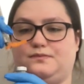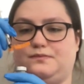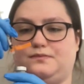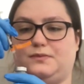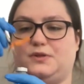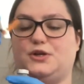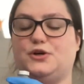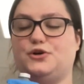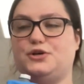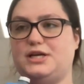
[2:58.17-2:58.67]

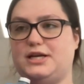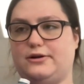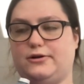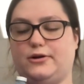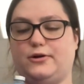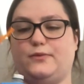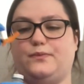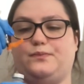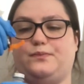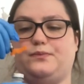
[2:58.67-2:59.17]
your
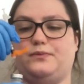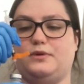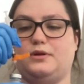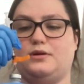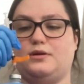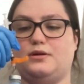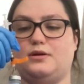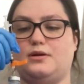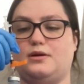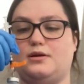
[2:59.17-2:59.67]
needle,
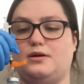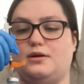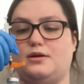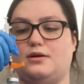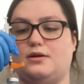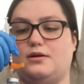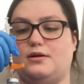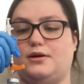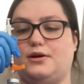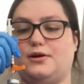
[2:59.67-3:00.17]

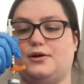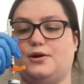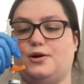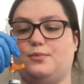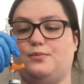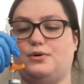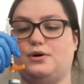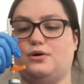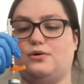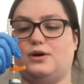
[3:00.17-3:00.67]
you're going to
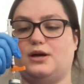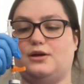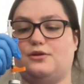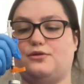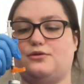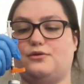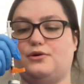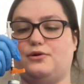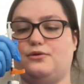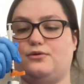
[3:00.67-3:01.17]
poke it
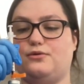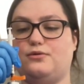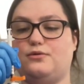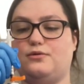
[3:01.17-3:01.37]
through,